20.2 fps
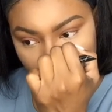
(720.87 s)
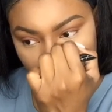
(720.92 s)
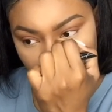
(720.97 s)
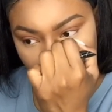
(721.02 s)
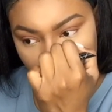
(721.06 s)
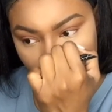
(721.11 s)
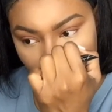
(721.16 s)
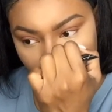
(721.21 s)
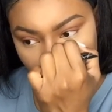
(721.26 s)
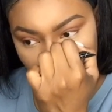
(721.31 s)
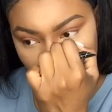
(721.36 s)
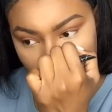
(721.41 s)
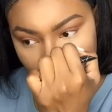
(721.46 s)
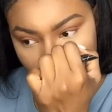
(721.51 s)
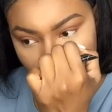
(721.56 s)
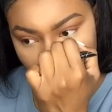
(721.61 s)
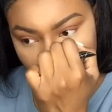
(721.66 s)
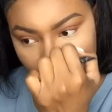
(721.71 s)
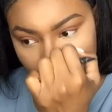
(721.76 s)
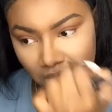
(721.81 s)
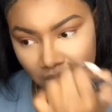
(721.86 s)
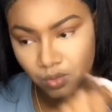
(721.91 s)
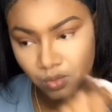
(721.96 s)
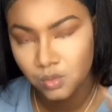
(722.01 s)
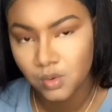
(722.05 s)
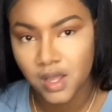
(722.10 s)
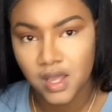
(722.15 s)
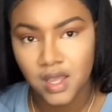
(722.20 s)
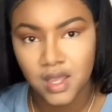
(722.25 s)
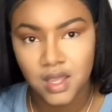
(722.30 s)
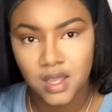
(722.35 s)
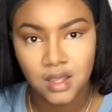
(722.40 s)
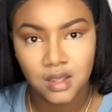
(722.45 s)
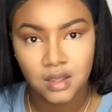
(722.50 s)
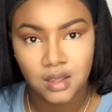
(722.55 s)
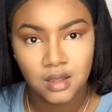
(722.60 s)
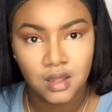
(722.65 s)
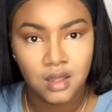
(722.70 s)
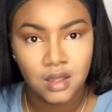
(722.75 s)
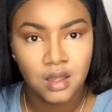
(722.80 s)
about midway.
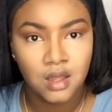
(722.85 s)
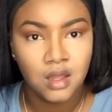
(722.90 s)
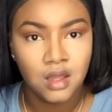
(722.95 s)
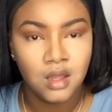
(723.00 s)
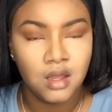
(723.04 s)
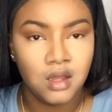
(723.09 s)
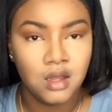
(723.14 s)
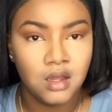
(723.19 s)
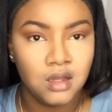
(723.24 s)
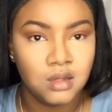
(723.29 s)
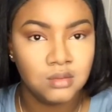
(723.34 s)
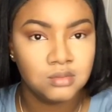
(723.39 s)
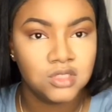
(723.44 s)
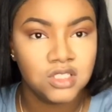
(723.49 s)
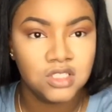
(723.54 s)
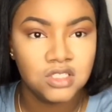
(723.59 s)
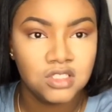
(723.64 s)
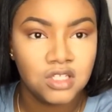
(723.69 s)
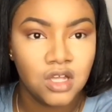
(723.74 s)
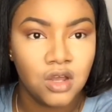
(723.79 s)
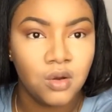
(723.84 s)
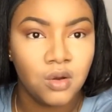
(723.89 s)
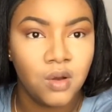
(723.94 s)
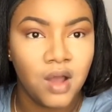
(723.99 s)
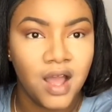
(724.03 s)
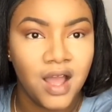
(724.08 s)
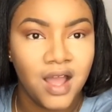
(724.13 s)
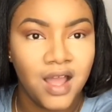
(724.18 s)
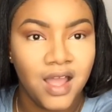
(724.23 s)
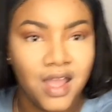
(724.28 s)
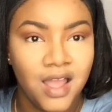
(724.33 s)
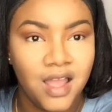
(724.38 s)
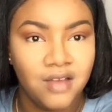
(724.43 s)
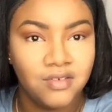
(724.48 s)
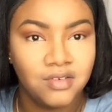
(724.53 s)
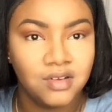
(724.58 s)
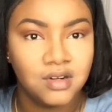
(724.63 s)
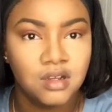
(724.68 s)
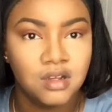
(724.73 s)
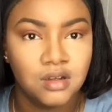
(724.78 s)
Just so I have
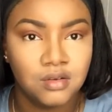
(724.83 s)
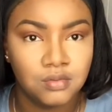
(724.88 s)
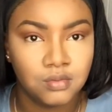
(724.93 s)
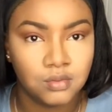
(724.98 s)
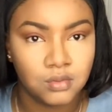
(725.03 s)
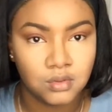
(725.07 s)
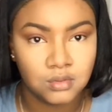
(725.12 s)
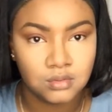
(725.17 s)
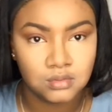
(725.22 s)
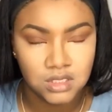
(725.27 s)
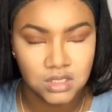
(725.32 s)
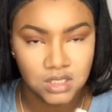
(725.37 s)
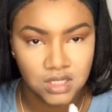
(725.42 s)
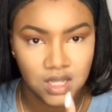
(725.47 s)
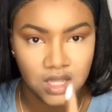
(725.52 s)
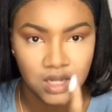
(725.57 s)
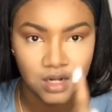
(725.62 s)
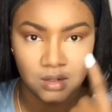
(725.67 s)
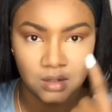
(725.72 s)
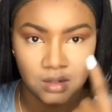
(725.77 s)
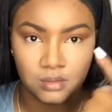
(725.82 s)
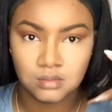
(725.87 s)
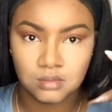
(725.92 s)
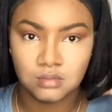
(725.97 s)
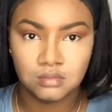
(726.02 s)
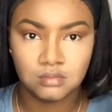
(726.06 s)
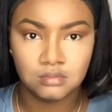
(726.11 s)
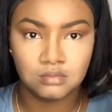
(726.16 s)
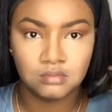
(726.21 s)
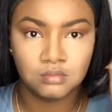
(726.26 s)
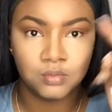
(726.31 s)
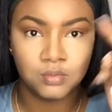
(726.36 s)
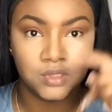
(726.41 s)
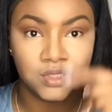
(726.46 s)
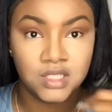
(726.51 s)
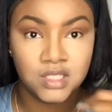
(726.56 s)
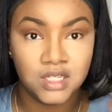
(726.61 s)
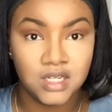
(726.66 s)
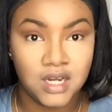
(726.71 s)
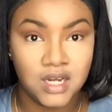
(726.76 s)
enough room to kind of blend
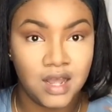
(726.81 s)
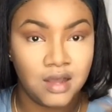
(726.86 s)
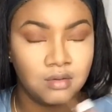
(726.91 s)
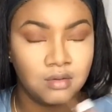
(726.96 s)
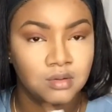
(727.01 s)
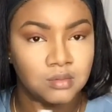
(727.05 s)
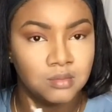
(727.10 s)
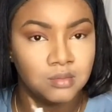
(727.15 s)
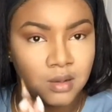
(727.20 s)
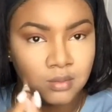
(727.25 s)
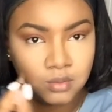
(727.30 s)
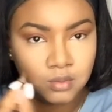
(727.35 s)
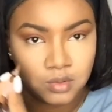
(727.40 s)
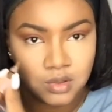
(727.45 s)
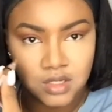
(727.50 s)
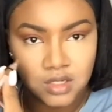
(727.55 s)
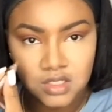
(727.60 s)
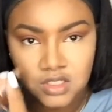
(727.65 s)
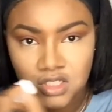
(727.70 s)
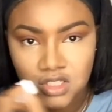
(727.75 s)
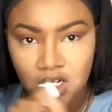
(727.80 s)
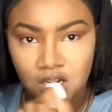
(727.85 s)
it out with my brush.